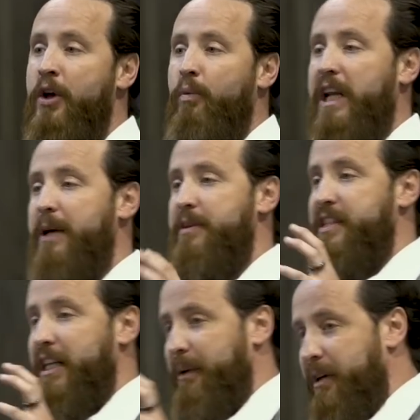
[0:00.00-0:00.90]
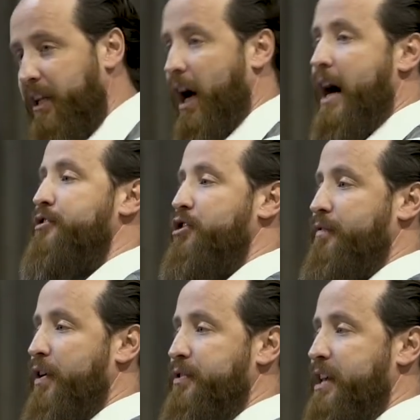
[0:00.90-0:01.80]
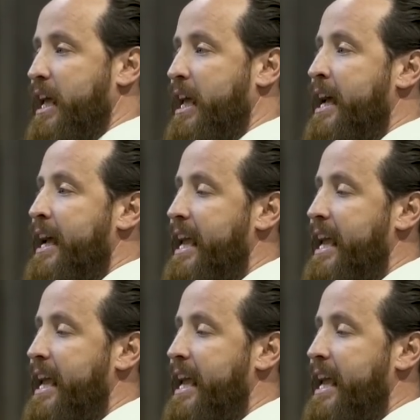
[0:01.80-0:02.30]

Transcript: when he was dealing with controversy,